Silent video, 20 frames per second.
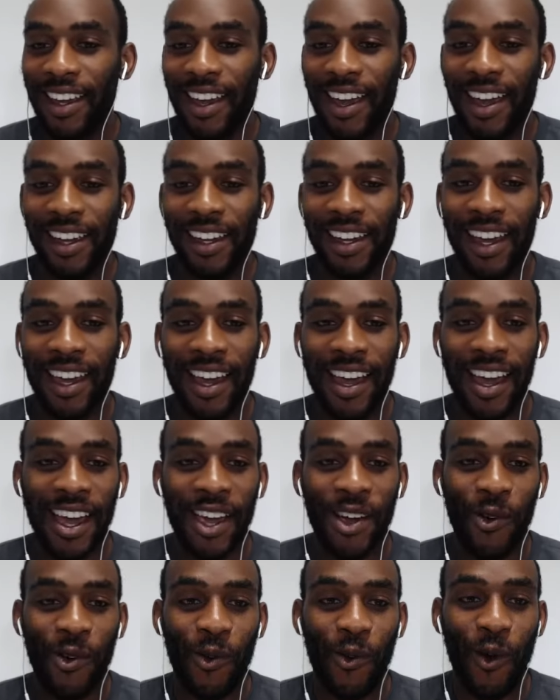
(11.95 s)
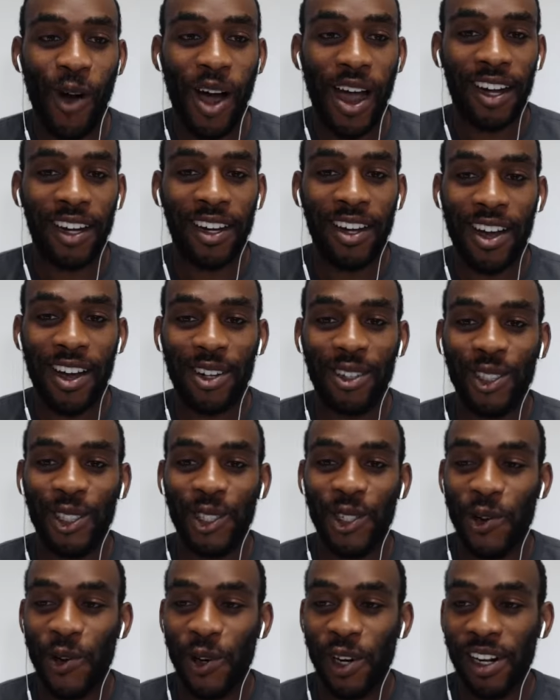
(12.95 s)
aka Wine
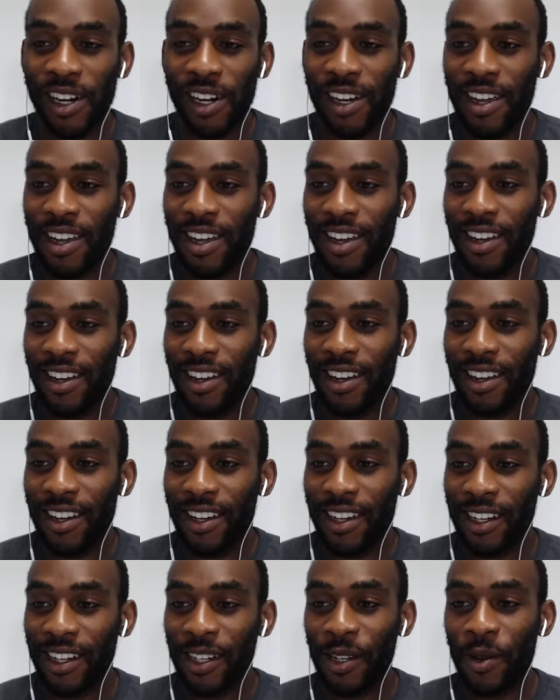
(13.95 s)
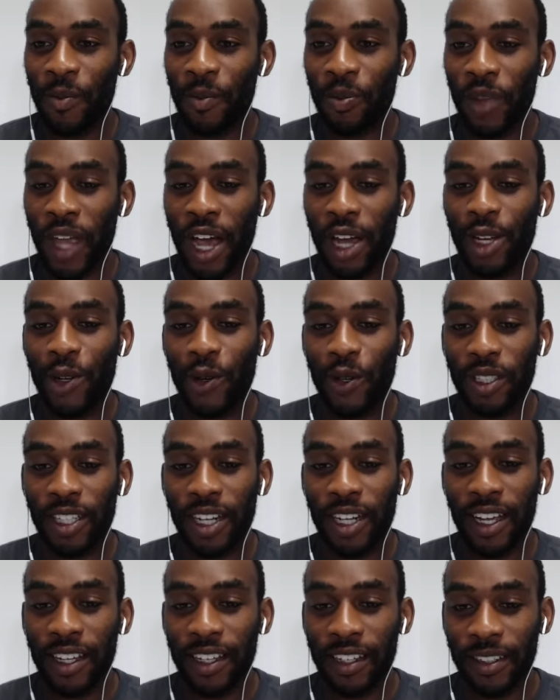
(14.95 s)
Connoisseur. How you doing
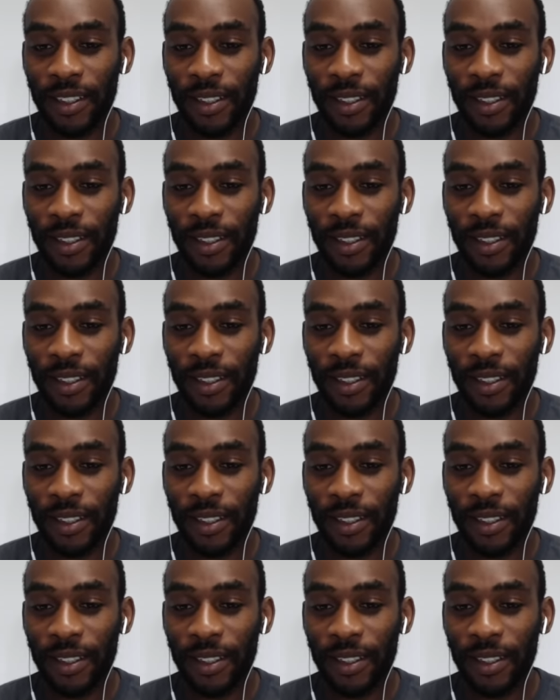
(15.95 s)
today?